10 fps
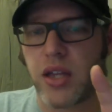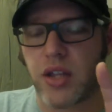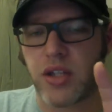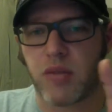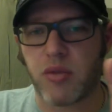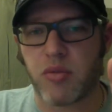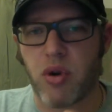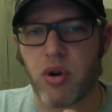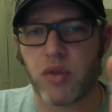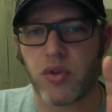that it's going to be
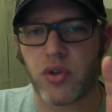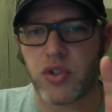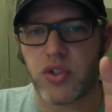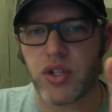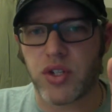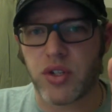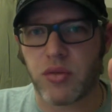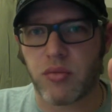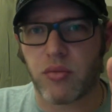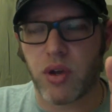part of your system